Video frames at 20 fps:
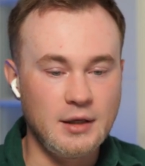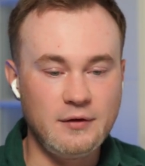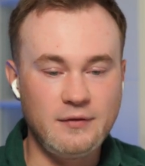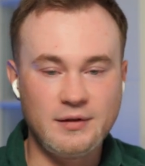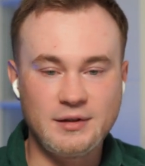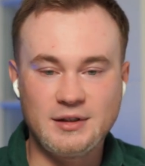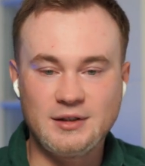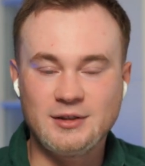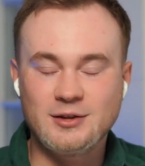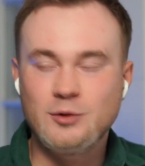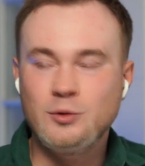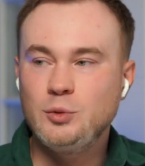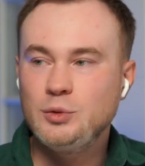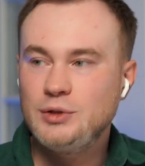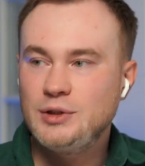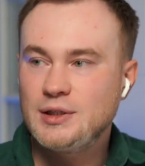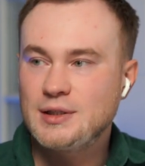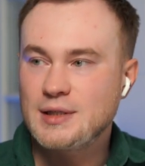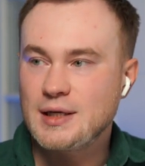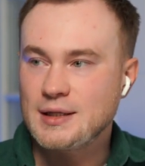Even in
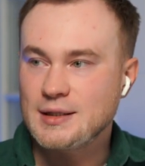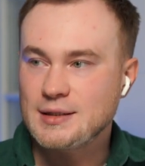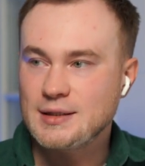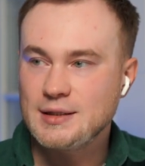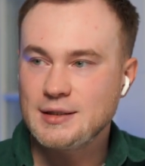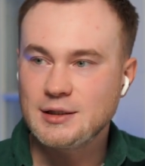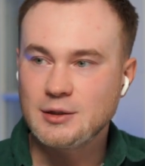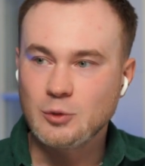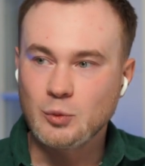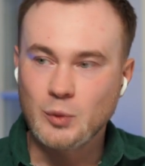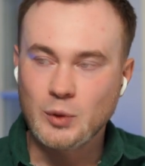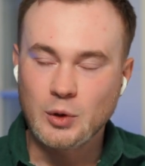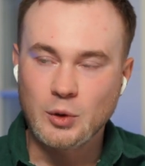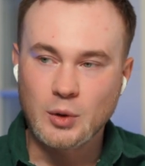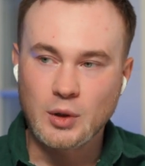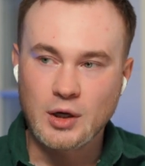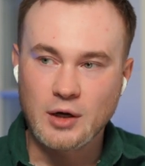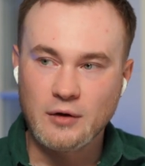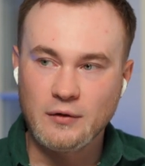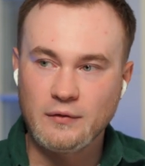good design system,
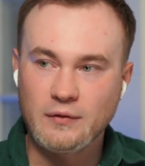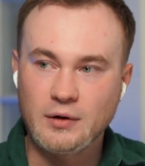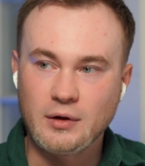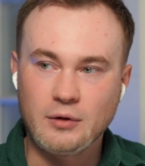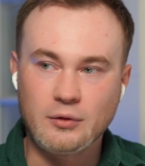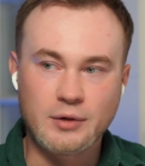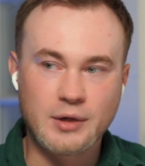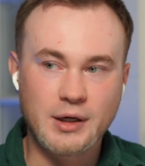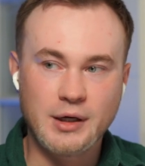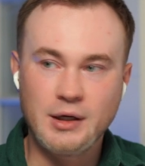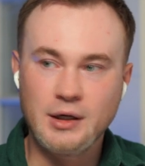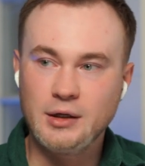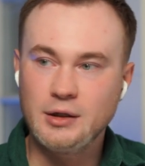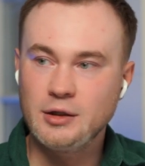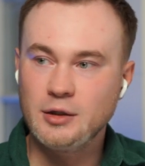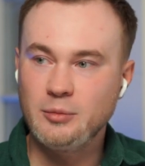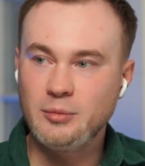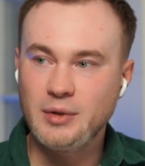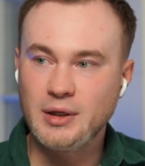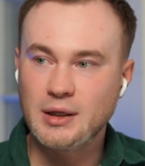when you have a
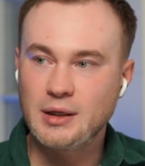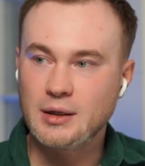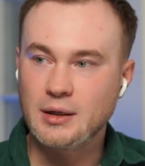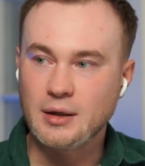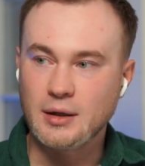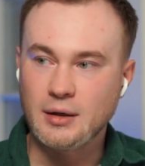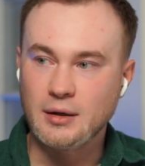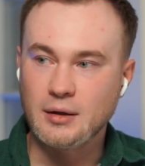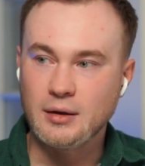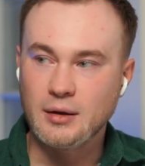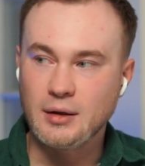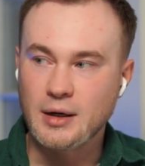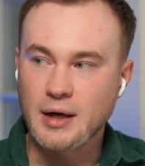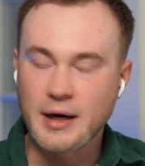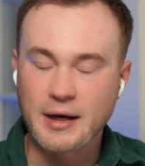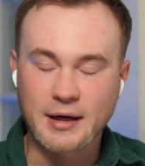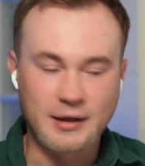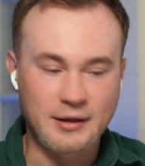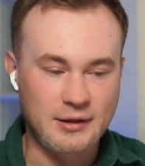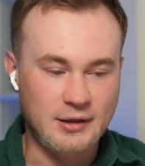really big
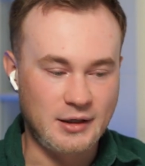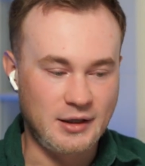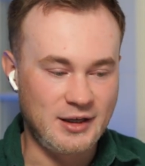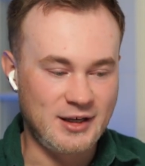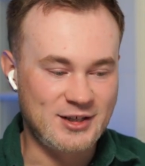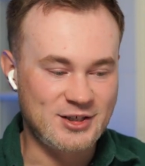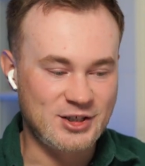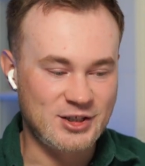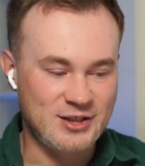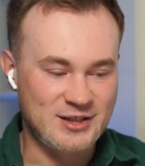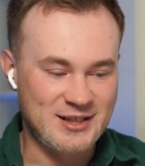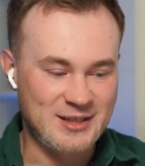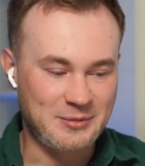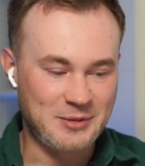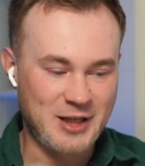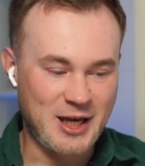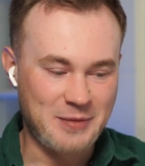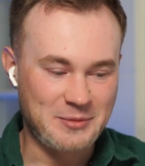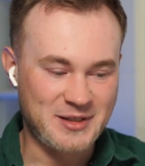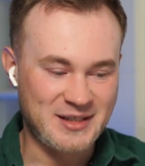icon collection,
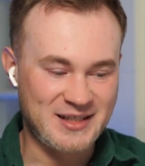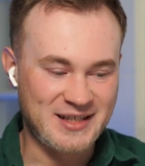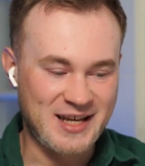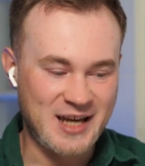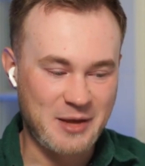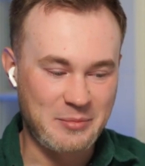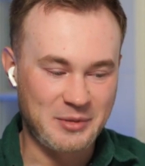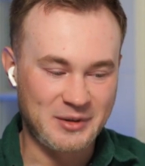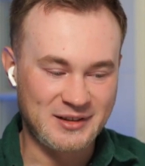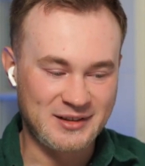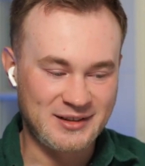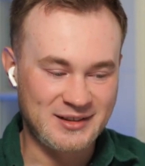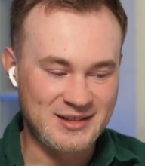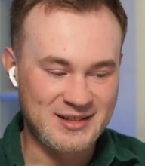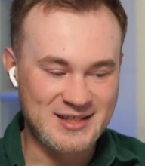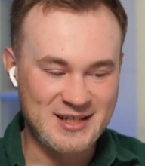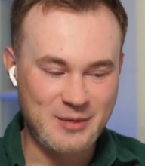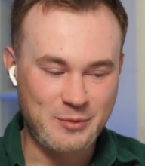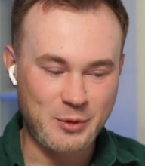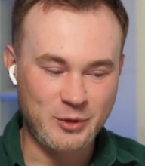sometimes it happens
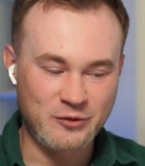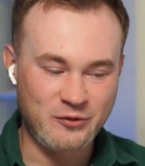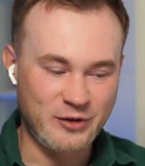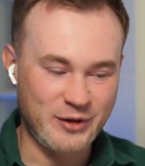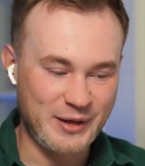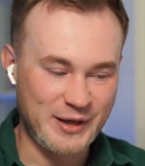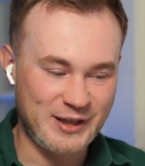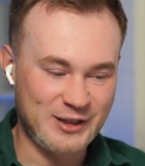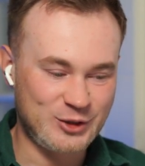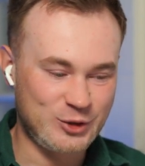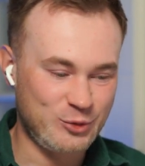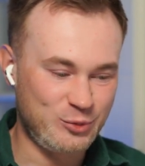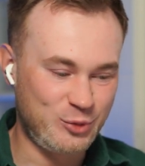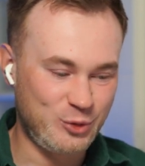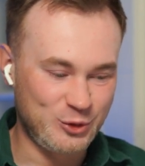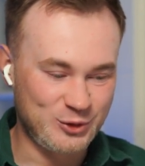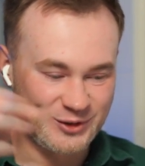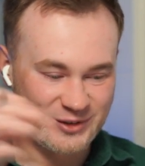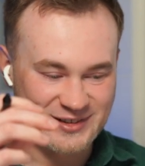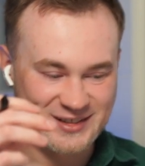and someone forget to
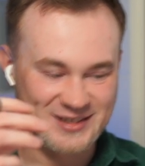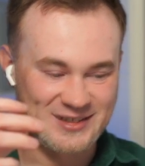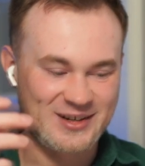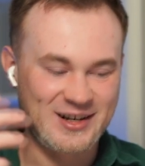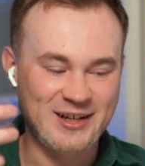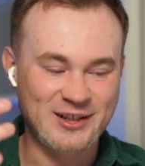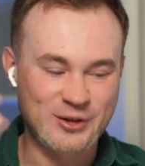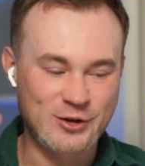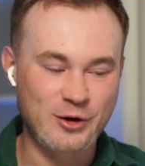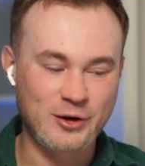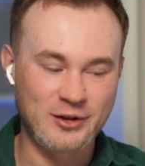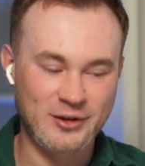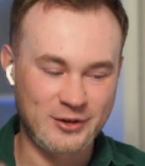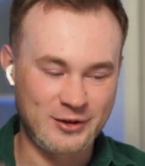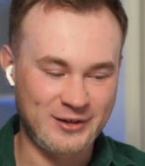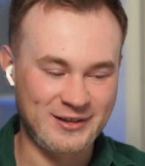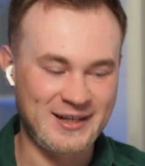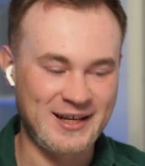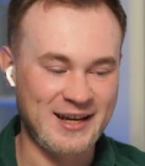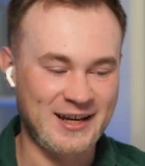put the right
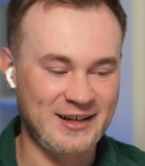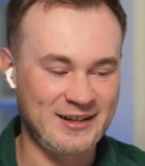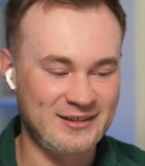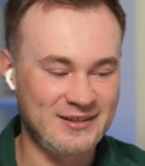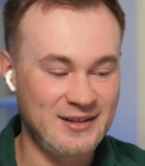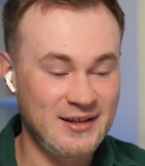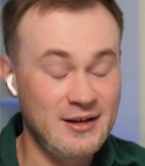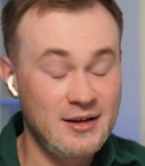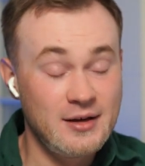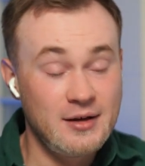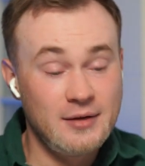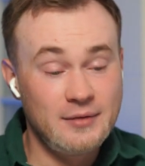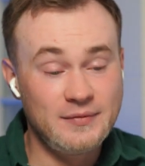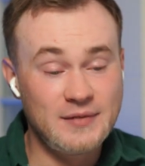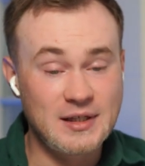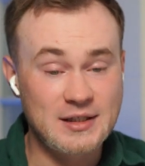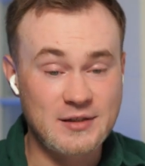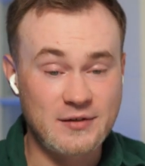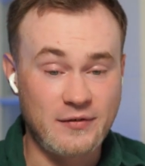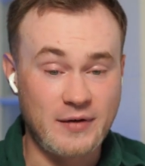color on icon.
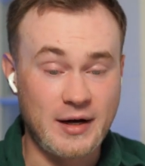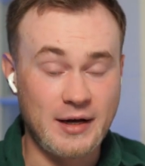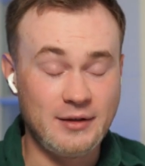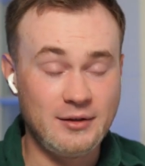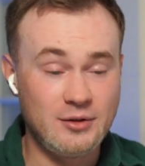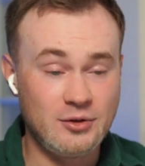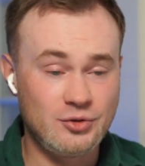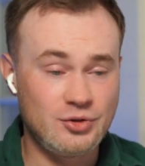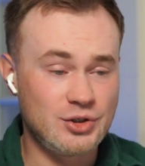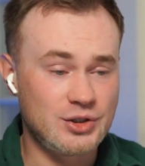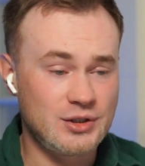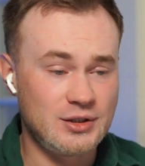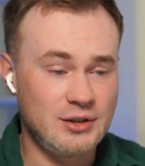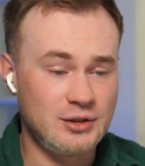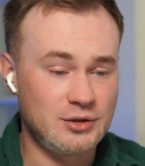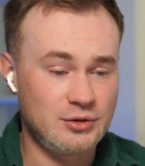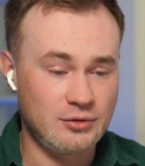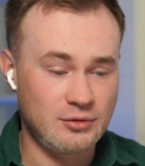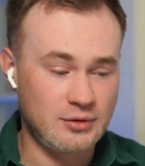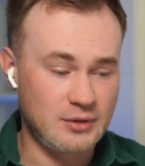That's fine. You just
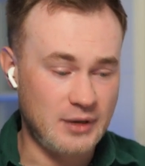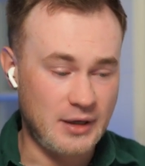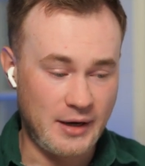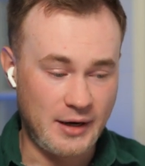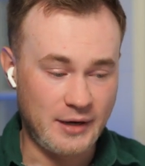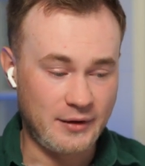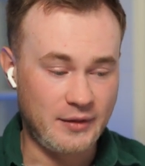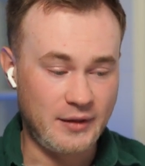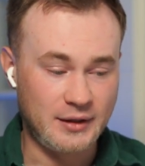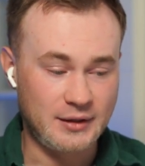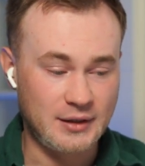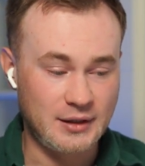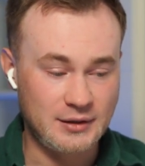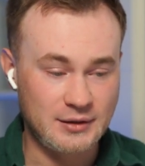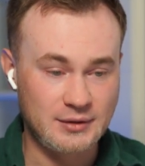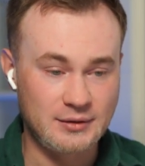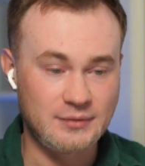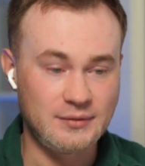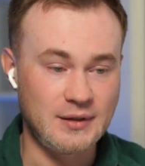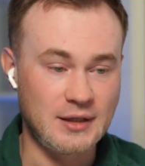need to correct that,
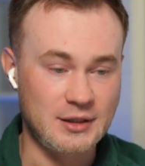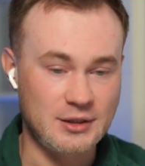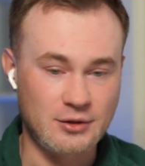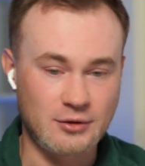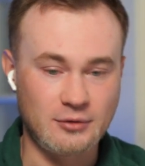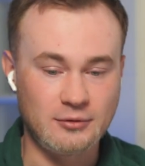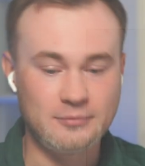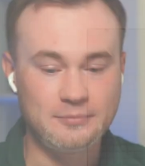and that's